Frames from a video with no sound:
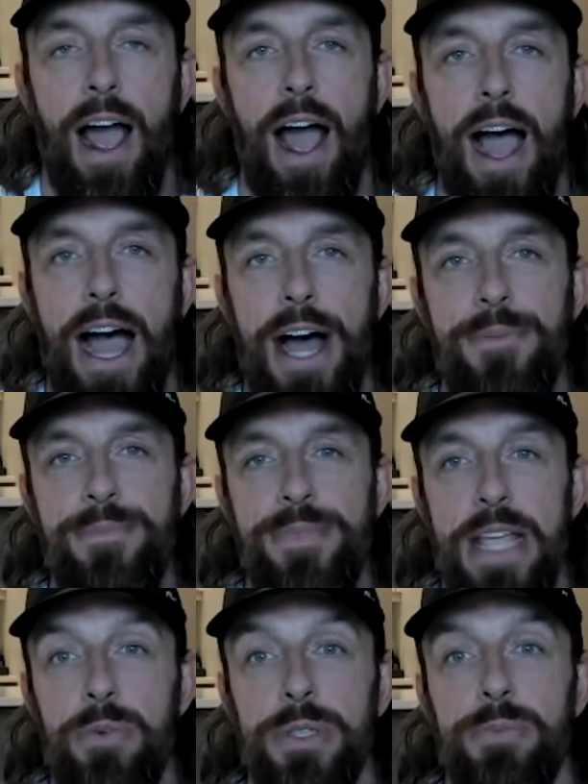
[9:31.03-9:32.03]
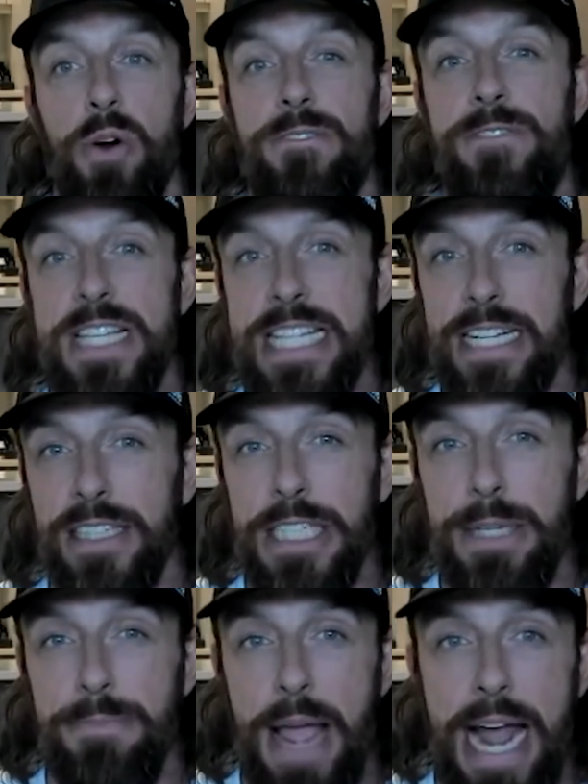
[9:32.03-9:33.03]
It was more physically
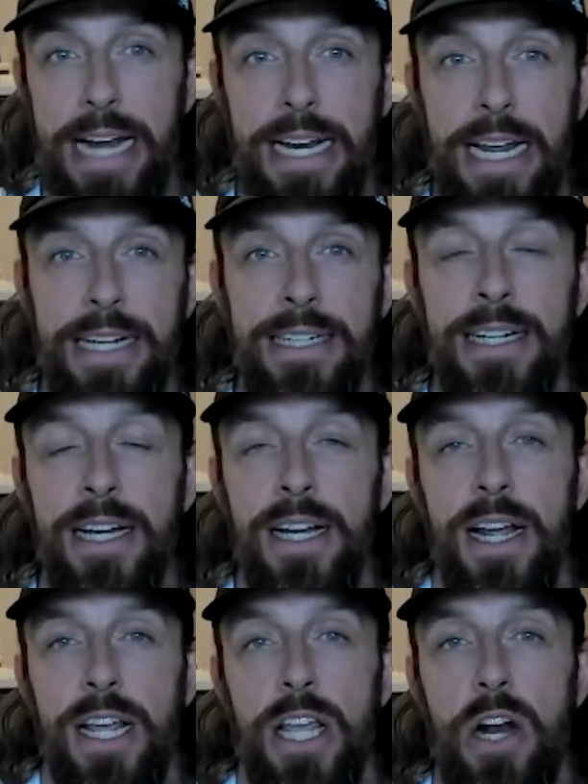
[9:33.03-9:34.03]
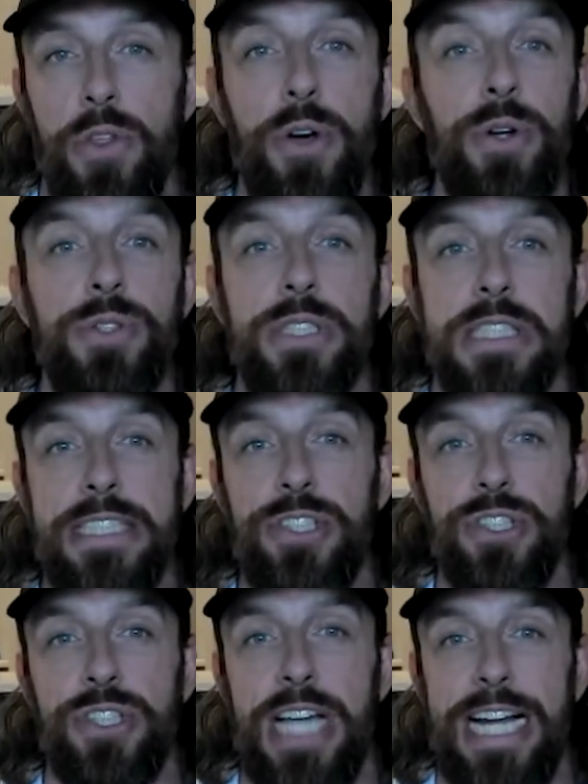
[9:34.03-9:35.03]
demanding. Those
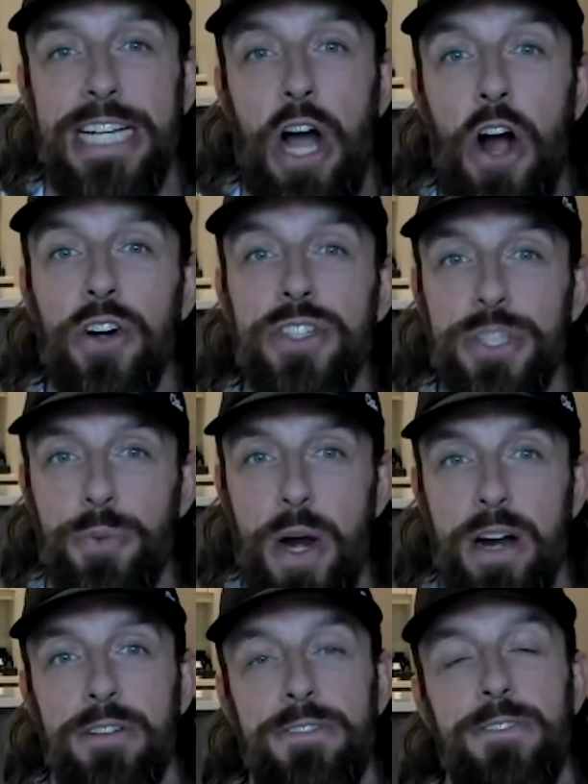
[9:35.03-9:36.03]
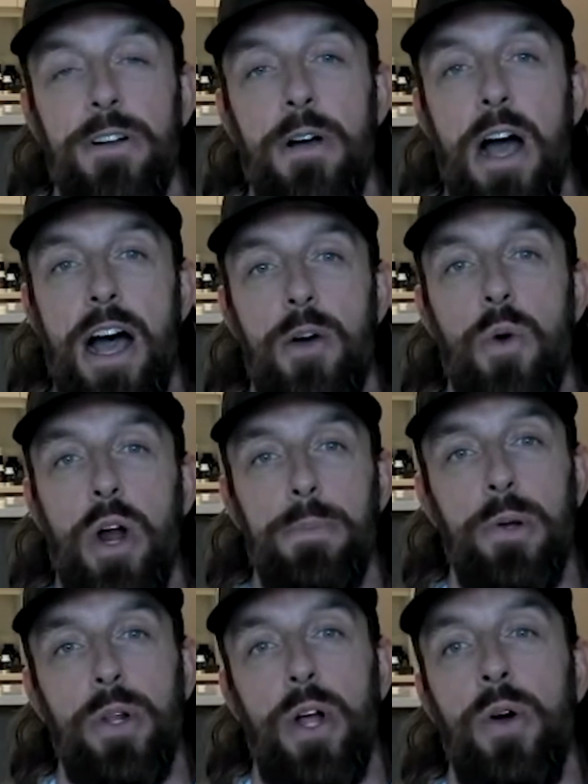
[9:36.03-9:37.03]
listeners that aren't aware of water
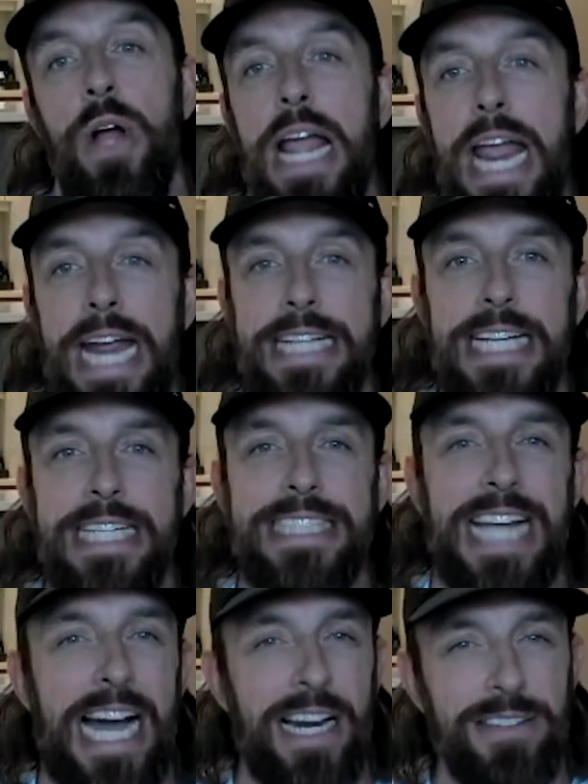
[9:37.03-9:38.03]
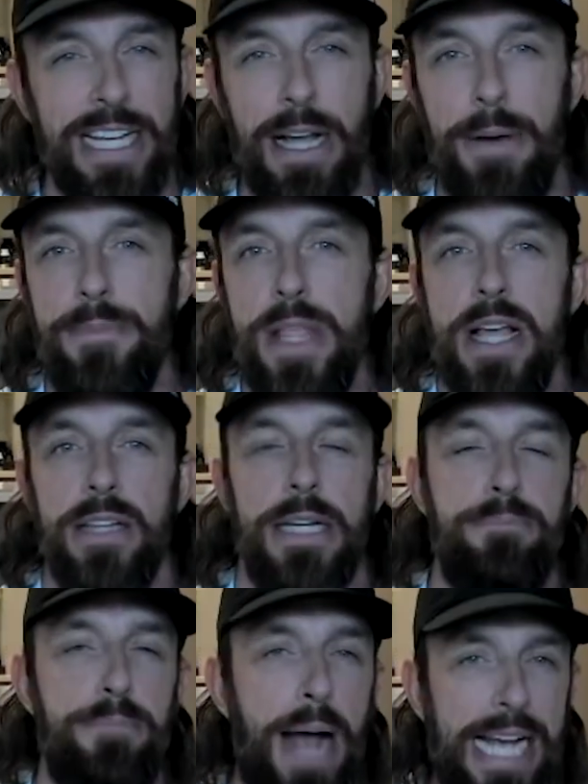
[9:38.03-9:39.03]
polo, it's kind of like
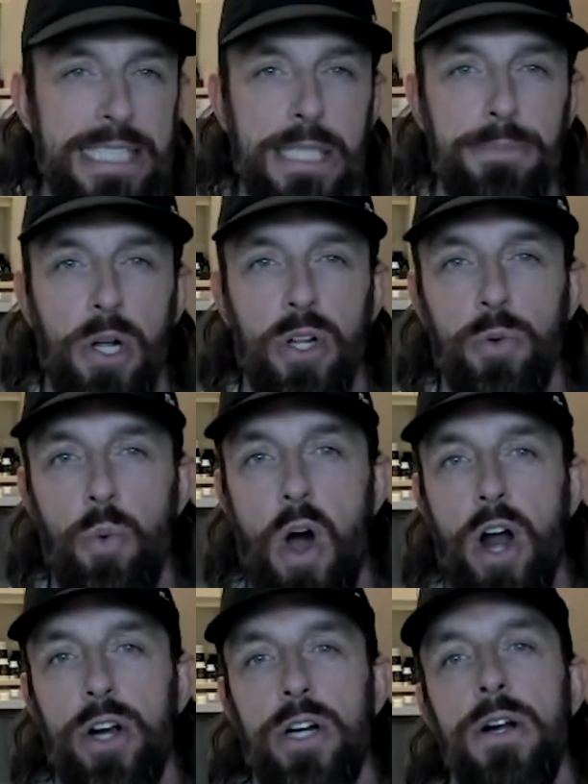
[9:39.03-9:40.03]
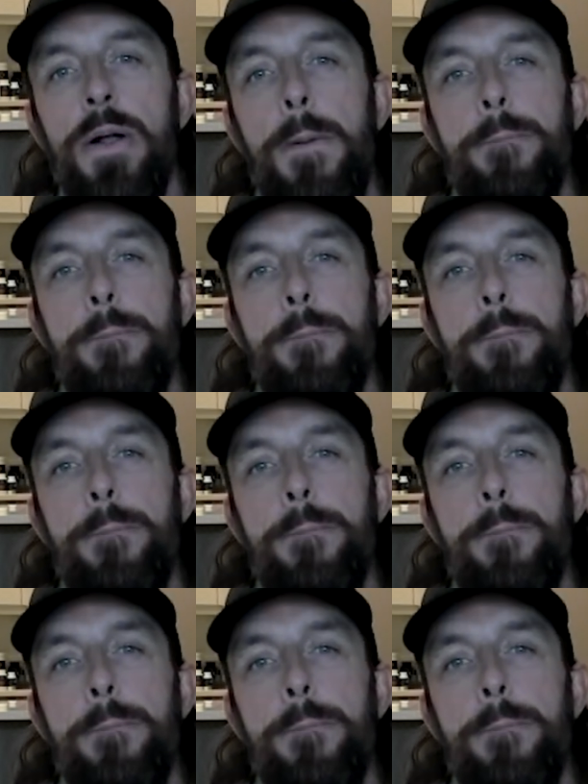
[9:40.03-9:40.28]
basketball and water.